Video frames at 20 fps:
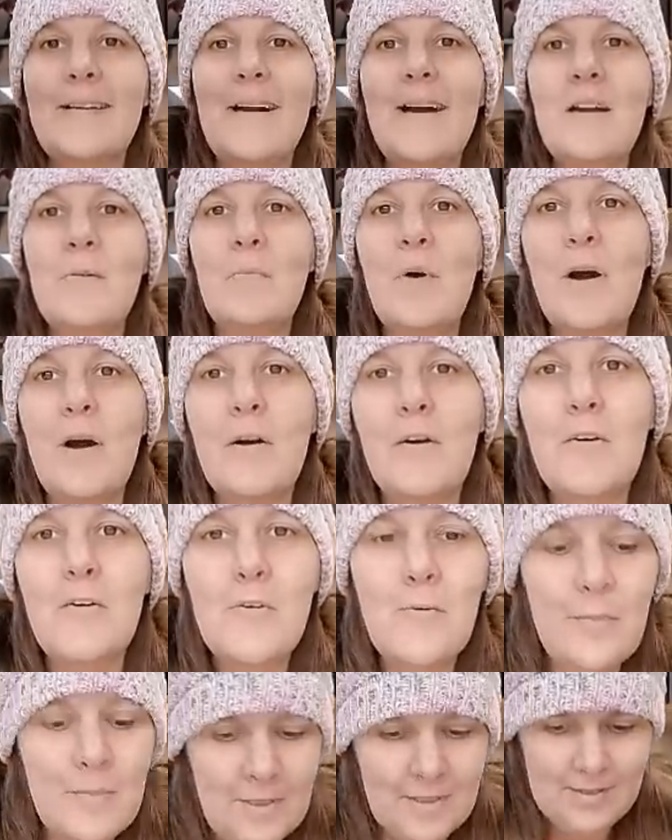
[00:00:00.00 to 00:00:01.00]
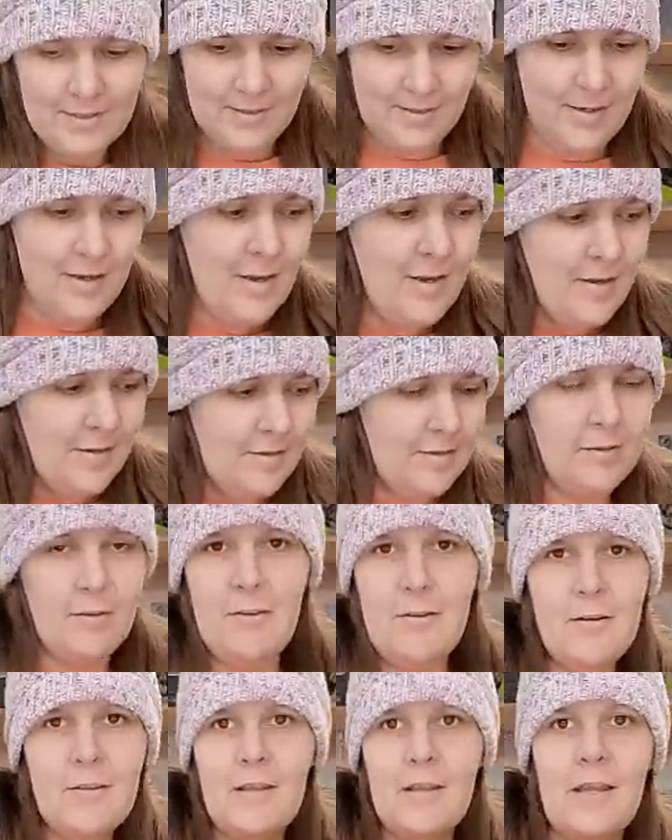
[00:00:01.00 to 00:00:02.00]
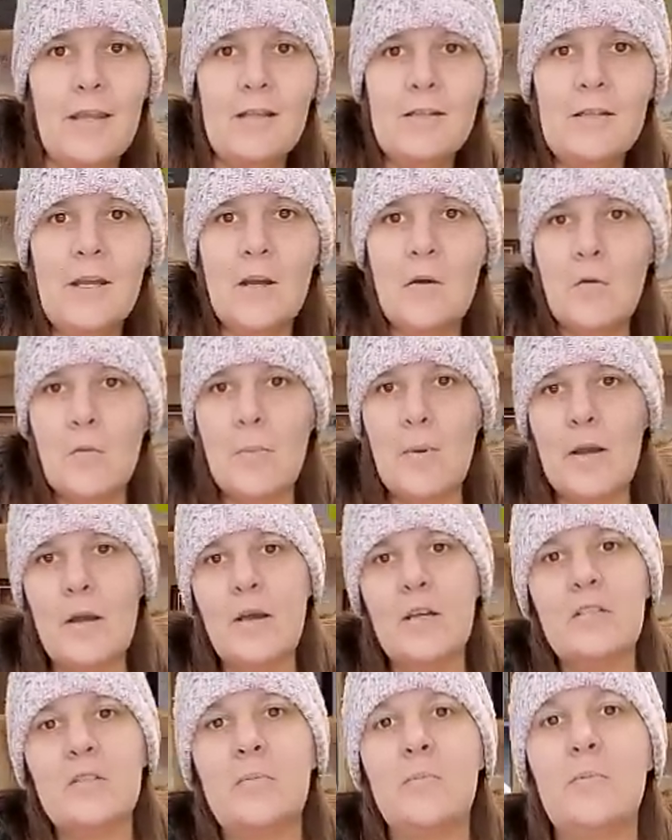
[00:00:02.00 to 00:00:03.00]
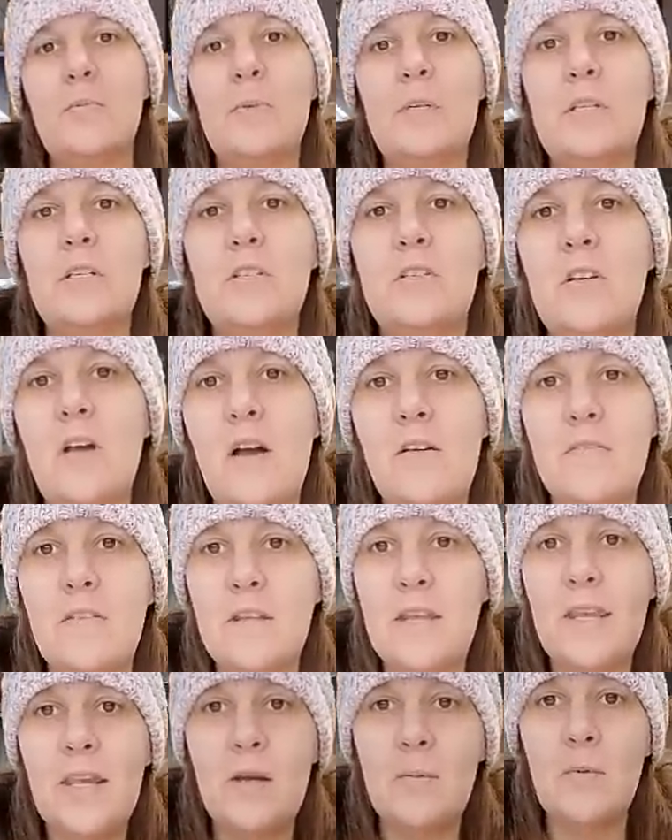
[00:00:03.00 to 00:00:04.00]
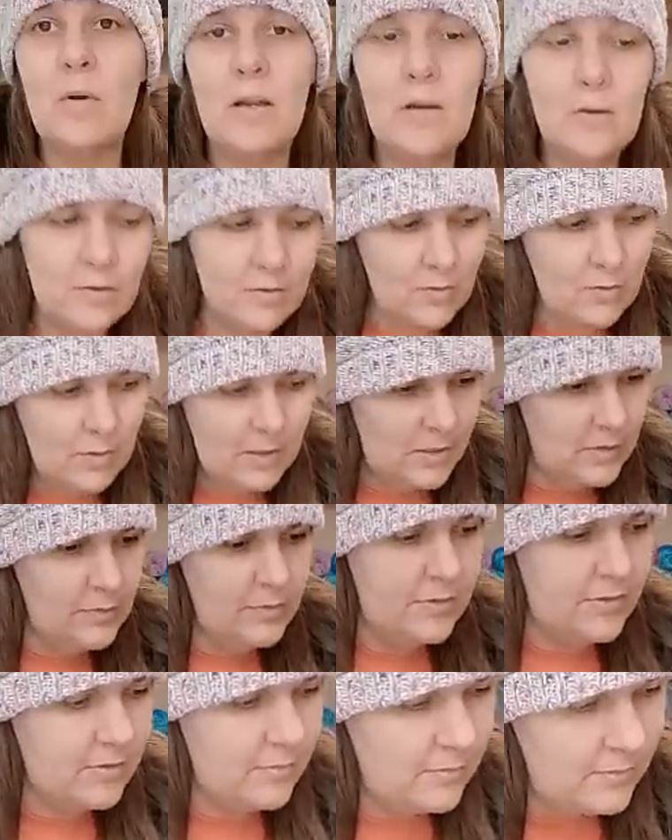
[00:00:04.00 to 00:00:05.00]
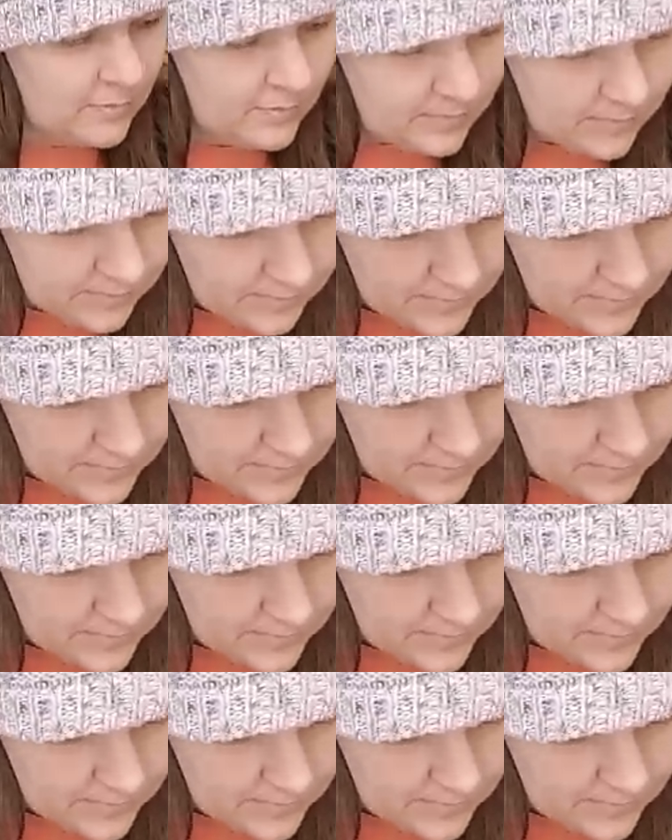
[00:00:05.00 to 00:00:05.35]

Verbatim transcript: I'm home. Sorry the end there when my husband went and shut off the camera. I don't know what he was doing